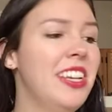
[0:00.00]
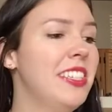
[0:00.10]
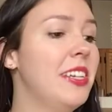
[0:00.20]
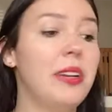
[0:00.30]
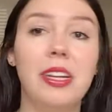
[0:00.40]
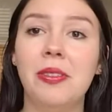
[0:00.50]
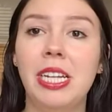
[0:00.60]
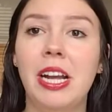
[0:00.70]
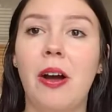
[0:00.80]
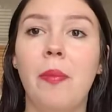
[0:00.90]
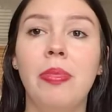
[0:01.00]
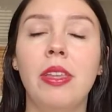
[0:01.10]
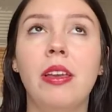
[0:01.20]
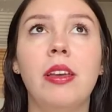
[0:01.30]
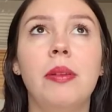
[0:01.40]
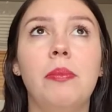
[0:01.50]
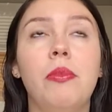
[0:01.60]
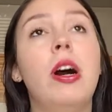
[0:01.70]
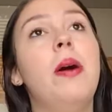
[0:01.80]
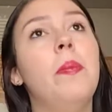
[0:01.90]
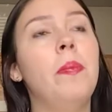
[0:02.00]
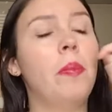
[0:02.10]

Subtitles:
So here we go. Well,